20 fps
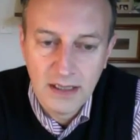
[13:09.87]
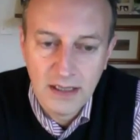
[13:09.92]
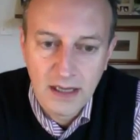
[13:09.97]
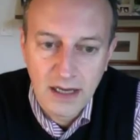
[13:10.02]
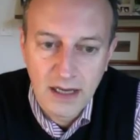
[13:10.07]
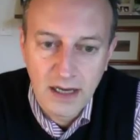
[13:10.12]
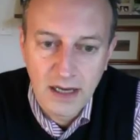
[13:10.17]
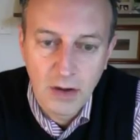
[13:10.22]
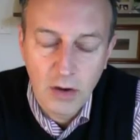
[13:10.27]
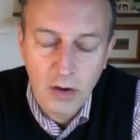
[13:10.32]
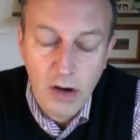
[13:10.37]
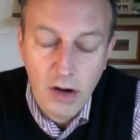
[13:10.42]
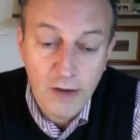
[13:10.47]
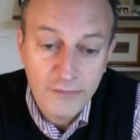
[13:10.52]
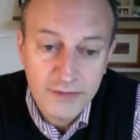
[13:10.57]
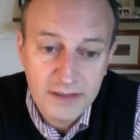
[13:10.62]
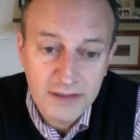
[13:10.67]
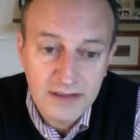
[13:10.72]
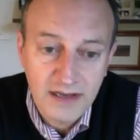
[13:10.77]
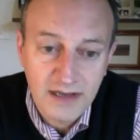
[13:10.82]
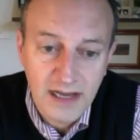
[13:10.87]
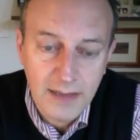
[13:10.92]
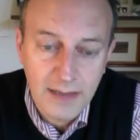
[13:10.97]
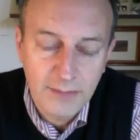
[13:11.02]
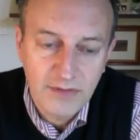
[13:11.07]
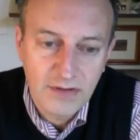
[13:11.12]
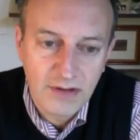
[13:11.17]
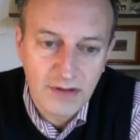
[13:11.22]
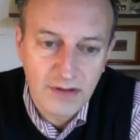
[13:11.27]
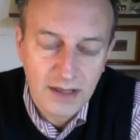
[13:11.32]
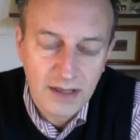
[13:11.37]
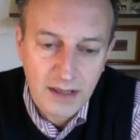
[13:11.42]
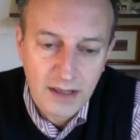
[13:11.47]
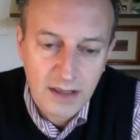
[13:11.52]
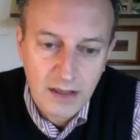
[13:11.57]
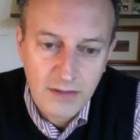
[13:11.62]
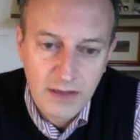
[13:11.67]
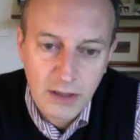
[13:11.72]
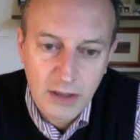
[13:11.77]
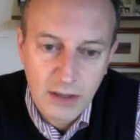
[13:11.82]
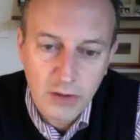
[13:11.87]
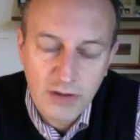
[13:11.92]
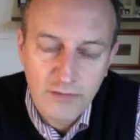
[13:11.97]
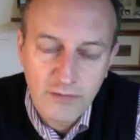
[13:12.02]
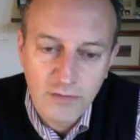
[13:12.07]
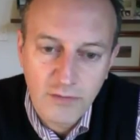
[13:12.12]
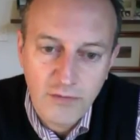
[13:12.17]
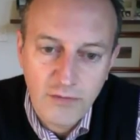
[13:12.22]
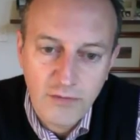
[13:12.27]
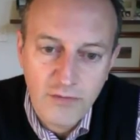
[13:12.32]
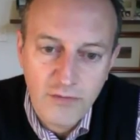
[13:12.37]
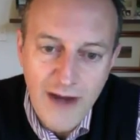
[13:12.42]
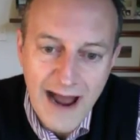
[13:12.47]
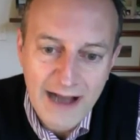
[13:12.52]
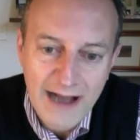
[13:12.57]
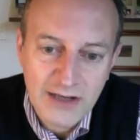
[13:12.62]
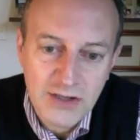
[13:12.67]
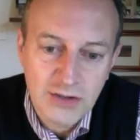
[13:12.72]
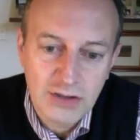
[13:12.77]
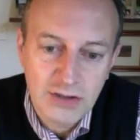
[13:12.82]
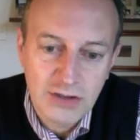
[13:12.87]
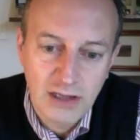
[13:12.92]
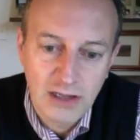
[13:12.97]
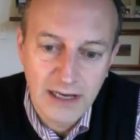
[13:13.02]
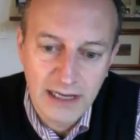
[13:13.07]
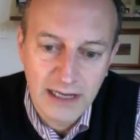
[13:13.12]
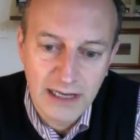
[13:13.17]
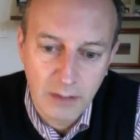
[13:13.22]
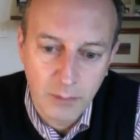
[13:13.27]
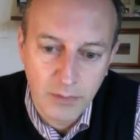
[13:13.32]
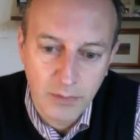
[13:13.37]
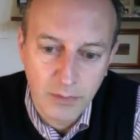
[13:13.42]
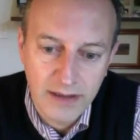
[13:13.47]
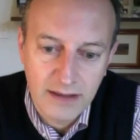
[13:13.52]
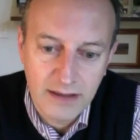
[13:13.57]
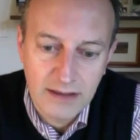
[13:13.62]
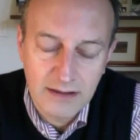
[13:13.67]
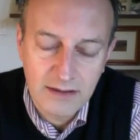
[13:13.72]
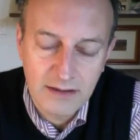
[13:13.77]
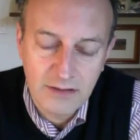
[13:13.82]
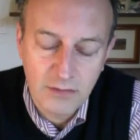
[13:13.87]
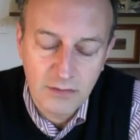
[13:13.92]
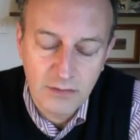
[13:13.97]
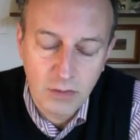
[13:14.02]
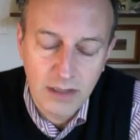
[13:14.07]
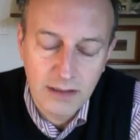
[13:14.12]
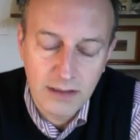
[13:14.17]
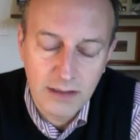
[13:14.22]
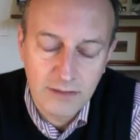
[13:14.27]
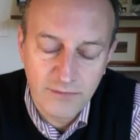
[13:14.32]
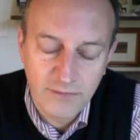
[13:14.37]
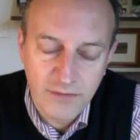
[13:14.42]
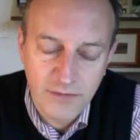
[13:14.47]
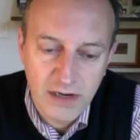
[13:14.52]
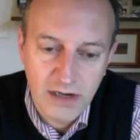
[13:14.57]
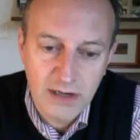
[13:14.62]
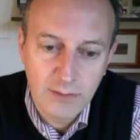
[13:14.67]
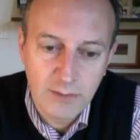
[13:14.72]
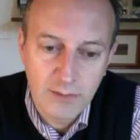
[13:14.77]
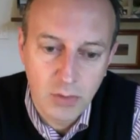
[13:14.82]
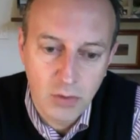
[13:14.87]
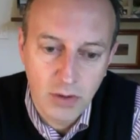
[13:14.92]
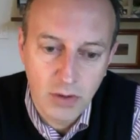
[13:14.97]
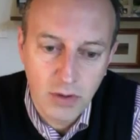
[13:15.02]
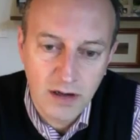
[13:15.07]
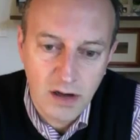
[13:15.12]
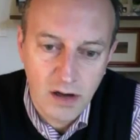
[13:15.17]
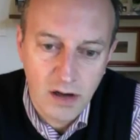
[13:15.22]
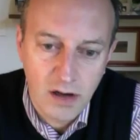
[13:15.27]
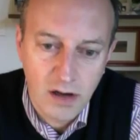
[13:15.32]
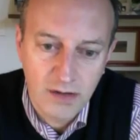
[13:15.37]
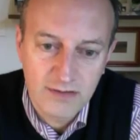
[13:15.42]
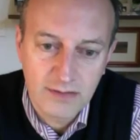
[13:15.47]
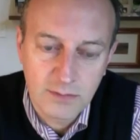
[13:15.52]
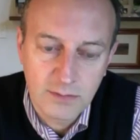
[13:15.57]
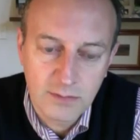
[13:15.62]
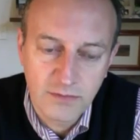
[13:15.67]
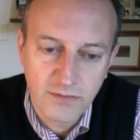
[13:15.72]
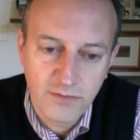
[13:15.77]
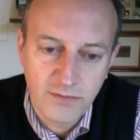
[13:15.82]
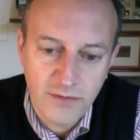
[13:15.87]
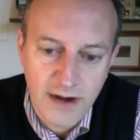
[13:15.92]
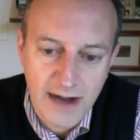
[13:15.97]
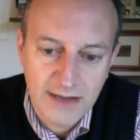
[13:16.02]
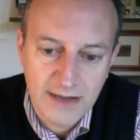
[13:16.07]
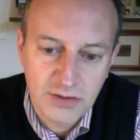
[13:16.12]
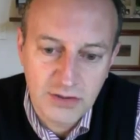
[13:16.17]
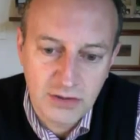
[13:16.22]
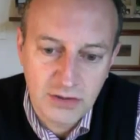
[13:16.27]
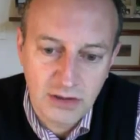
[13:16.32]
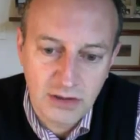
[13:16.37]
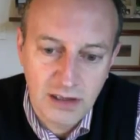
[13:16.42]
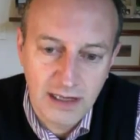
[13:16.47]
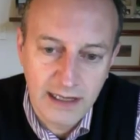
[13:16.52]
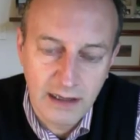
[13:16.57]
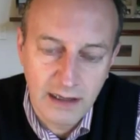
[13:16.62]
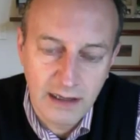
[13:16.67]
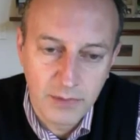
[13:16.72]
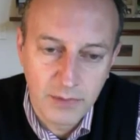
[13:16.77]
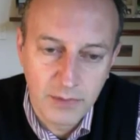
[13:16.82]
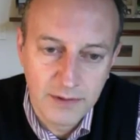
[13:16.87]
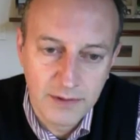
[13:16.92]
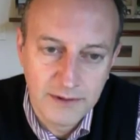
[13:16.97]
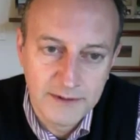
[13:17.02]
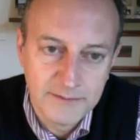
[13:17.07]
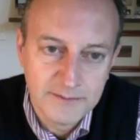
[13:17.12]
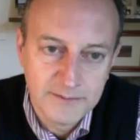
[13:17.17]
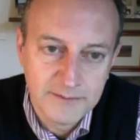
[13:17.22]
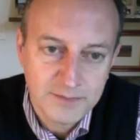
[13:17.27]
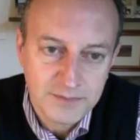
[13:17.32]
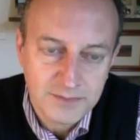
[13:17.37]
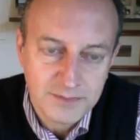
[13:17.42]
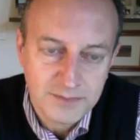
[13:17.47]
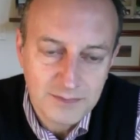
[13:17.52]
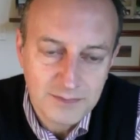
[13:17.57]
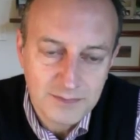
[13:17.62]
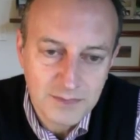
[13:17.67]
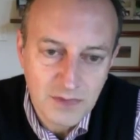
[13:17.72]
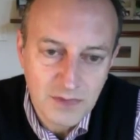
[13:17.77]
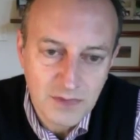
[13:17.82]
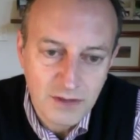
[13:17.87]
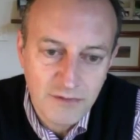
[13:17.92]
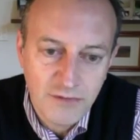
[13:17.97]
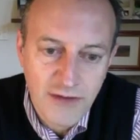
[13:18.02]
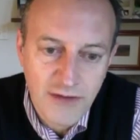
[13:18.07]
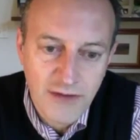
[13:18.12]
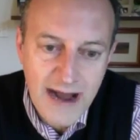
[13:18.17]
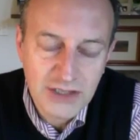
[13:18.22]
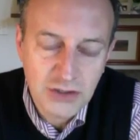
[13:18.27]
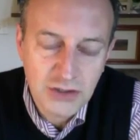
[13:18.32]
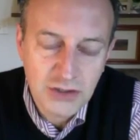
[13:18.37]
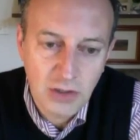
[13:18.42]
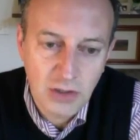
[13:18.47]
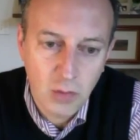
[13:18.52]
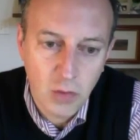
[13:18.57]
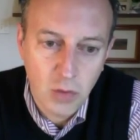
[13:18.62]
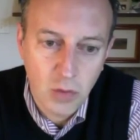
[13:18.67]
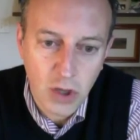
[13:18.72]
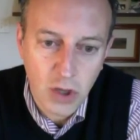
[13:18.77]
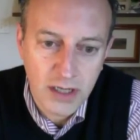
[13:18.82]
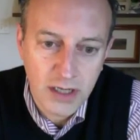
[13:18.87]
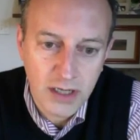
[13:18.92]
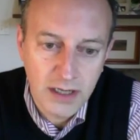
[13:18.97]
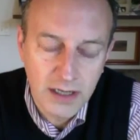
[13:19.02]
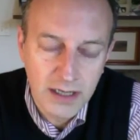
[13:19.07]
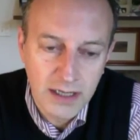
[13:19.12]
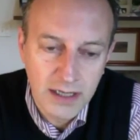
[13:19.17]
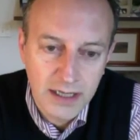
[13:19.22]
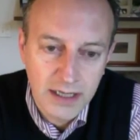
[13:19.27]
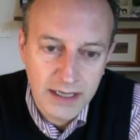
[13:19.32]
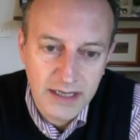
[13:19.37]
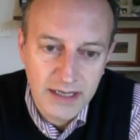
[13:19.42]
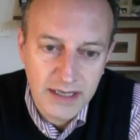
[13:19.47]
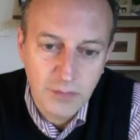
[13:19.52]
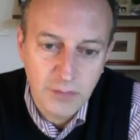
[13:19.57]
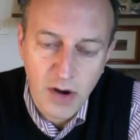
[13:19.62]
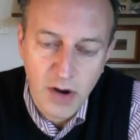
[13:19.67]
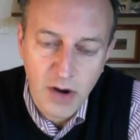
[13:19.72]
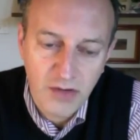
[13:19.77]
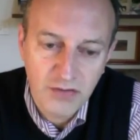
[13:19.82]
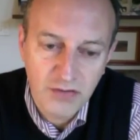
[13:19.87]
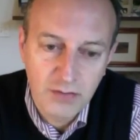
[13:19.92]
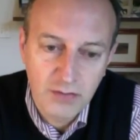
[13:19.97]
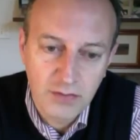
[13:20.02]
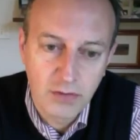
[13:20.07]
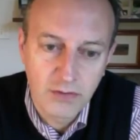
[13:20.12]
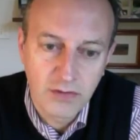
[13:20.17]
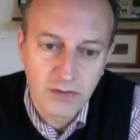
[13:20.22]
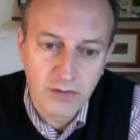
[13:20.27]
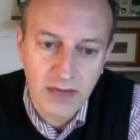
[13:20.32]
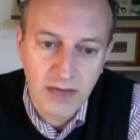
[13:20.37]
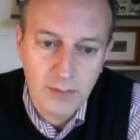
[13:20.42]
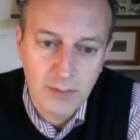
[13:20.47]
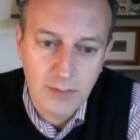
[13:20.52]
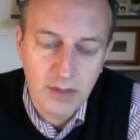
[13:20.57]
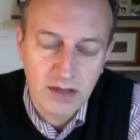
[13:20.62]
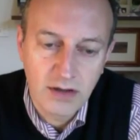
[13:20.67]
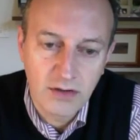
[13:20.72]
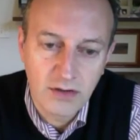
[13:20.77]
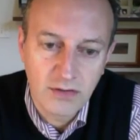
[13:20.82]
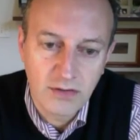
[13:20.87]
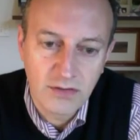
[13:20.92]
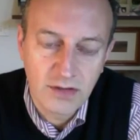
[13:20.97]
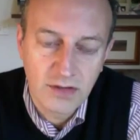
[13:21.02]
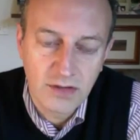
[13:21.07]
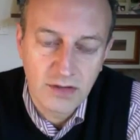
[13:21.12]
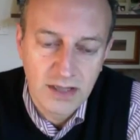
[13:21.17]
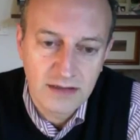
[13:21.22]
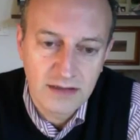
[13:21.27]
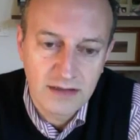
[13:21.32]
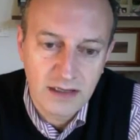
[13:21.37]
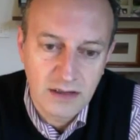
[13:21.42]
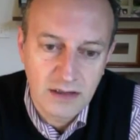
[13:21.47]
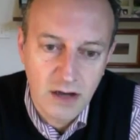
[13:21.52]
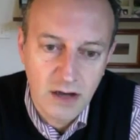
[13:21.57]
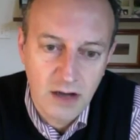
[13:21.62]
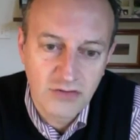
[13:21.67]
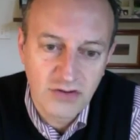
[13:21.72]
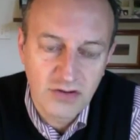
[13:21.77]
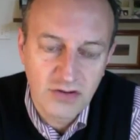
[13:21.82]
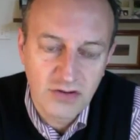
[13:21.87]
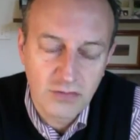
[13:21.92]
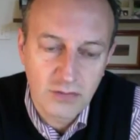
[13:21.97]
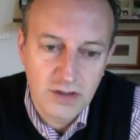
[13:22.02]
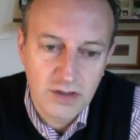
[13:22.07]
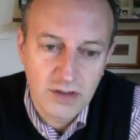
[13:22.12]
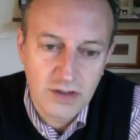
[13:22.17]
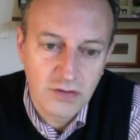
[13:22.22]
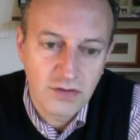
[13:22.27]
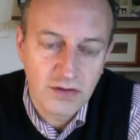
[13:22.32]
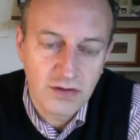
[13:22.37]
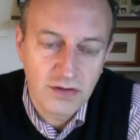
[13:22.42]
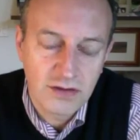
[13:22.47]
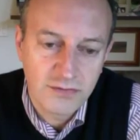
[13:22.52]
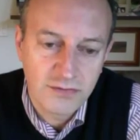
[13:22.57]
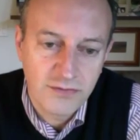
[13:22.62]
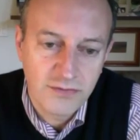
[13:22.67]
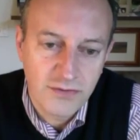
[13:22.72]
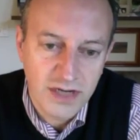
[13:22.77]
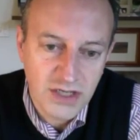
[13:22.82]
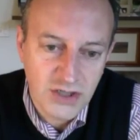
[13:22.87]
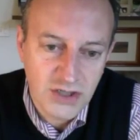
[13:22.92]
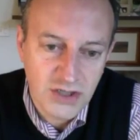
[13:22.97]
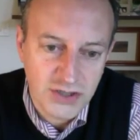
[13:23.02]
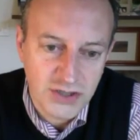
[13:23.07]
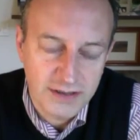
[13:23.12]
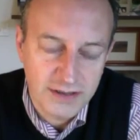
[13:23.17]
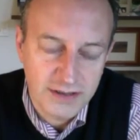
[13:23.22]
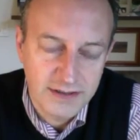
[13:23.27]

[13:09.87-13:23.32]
Oftentimes, they're looking for fractional help. I think this is one very important concept of fractional help. Fractional work is possible today because technology is reducing the friction